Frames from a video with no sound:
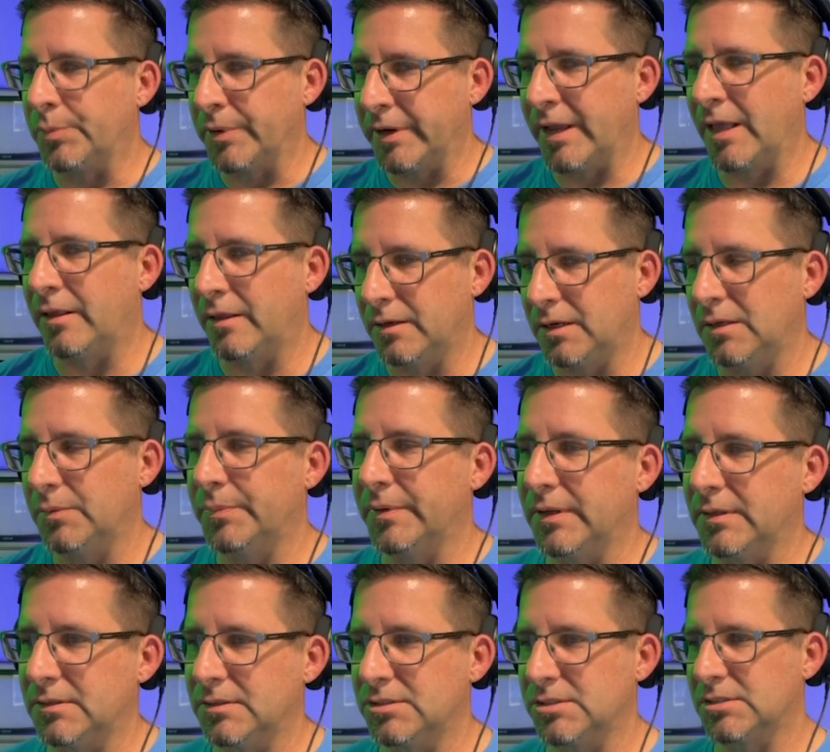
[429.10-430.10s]
reality,
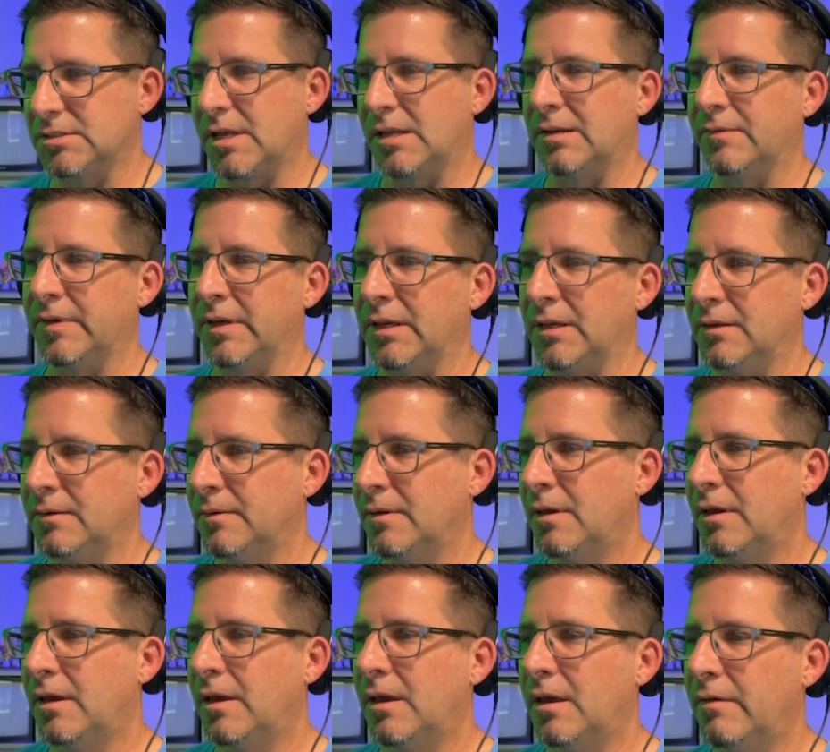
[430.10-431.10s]
but just kind of a
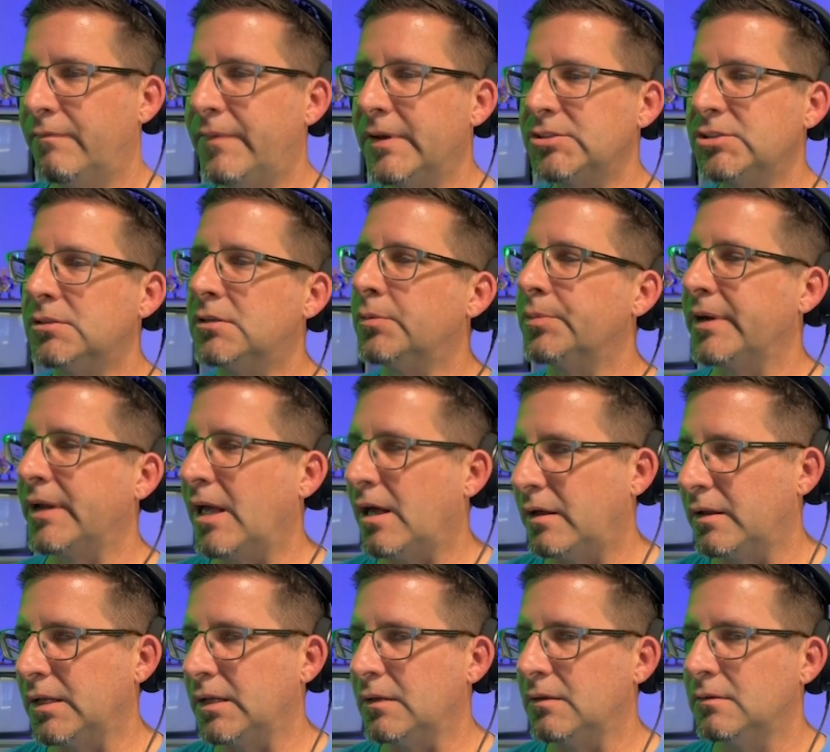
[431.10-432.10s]
fictional
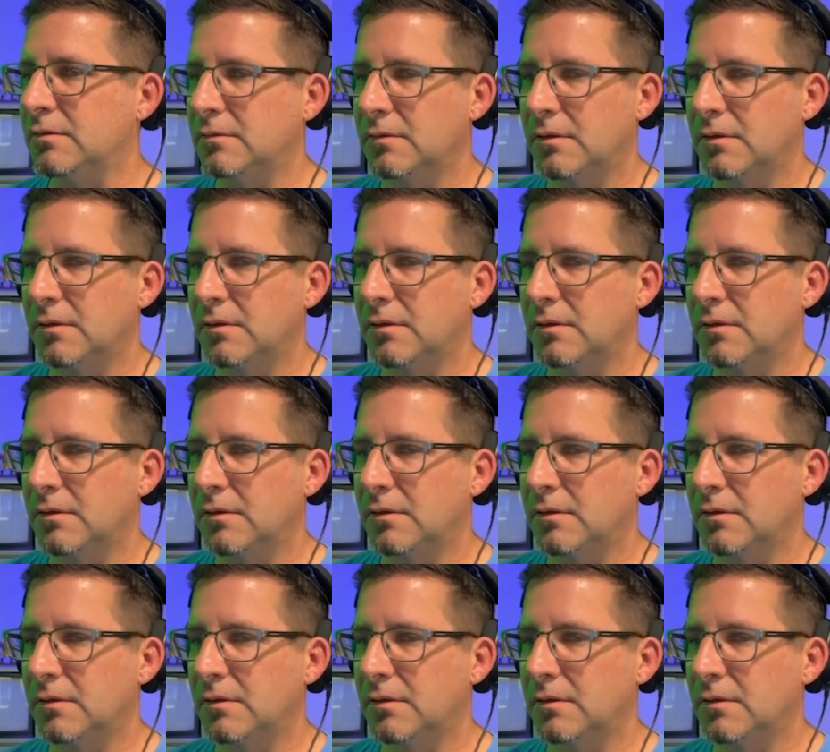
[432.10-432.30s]
reality.